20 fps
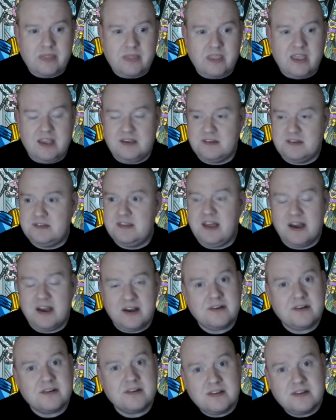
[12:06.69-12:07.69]
It's
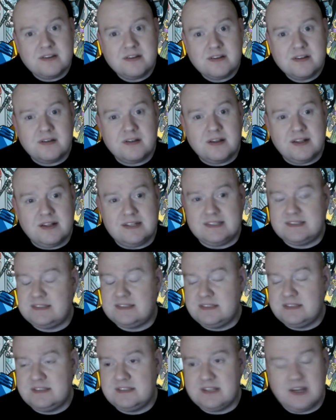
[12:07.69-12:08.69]
dark, it's
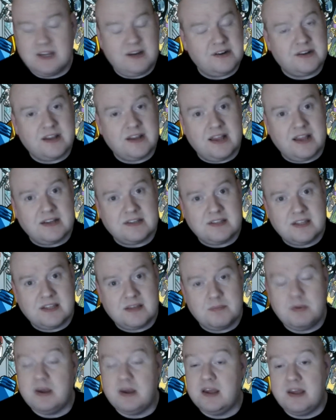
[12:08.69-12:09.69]

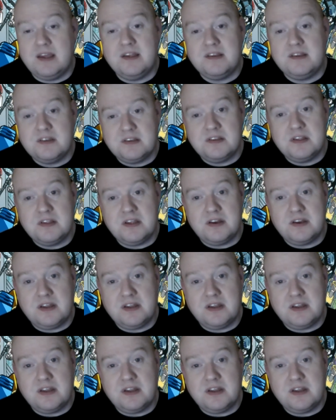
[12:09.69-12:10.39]
sarcastic, but it is there.